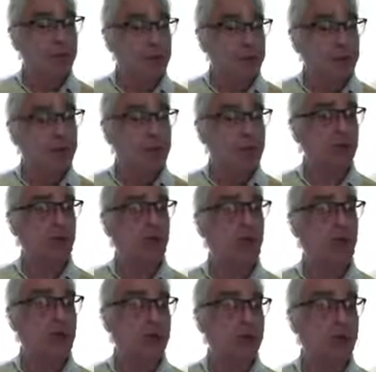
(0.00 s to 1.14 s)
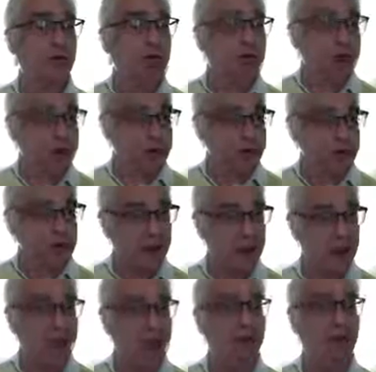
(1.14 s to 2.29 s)
place where we're extracting
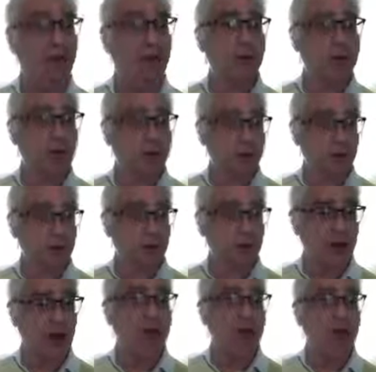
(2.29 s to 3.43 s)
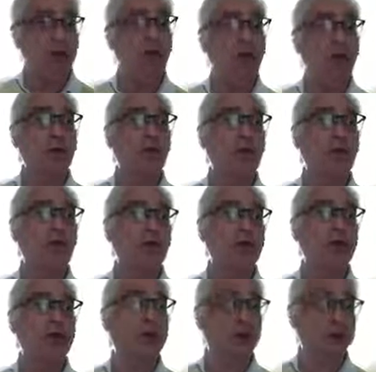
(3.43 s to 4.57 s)
energy from electrons is the place where
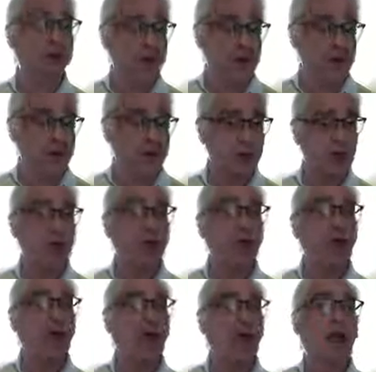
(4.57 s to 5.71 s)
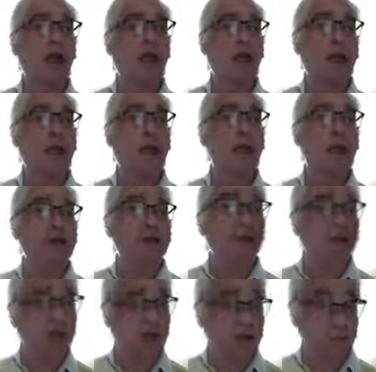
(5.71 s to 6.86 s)
the toxin has to be
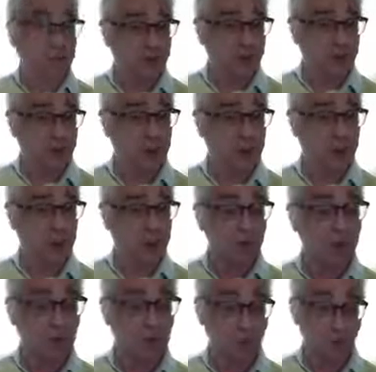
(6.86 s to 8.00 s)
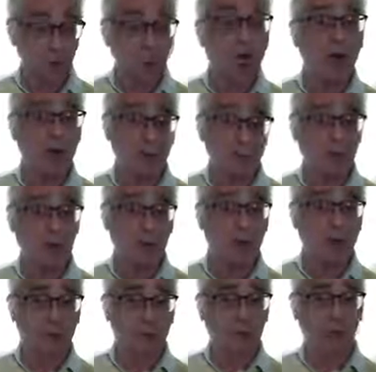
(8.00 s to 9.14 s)
detoxified. It's one of the
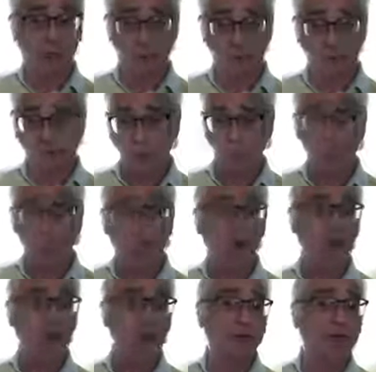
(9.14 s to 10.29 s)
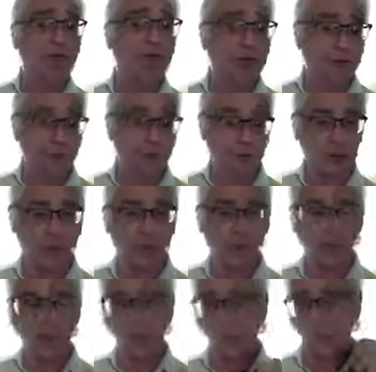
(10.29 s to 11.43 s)
places. There's three phases to detoxification,
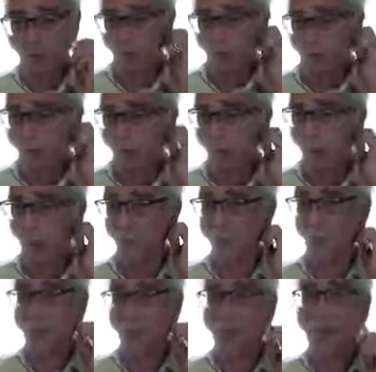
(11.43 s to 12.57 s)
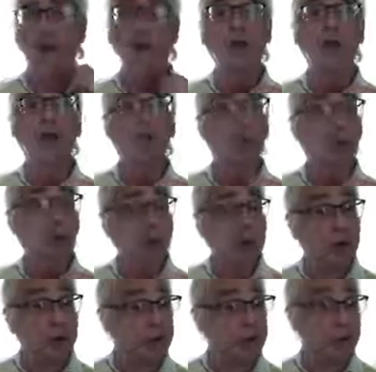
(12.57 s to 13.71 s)
to be technical for a moment. But one of them
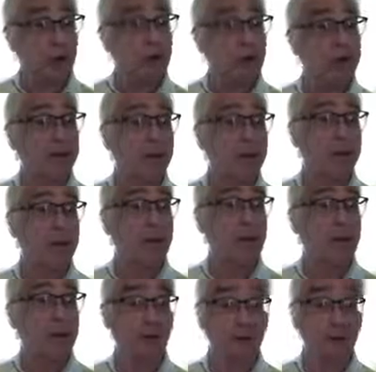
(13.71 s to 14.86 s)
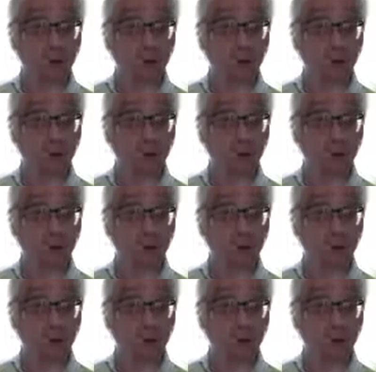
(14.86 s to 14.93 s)
is right there in the battery.